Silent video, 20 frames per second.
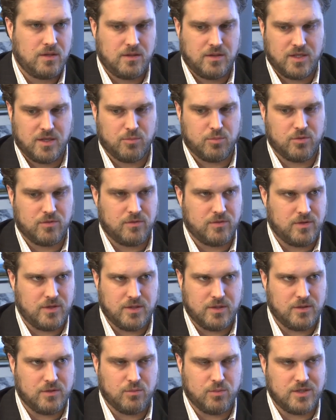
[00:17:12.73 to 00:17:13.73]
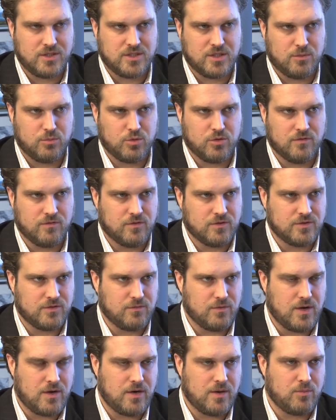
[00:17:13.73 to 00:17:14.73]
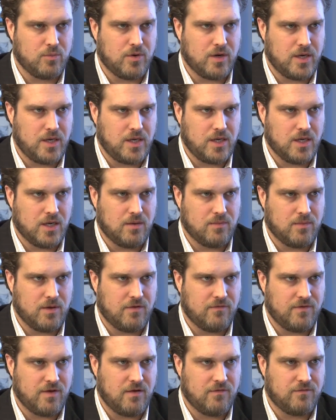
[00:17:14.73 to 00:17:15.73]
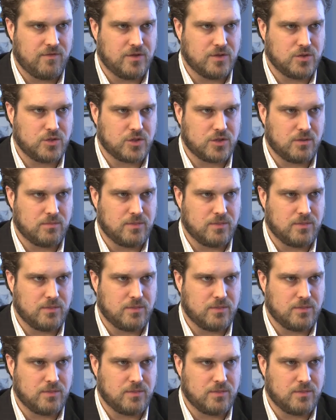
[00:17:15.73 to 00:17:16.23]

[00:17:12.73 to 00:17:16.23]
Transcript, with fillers: the, the, the recent approvals of Roundup Ready um, alfalfa and sugar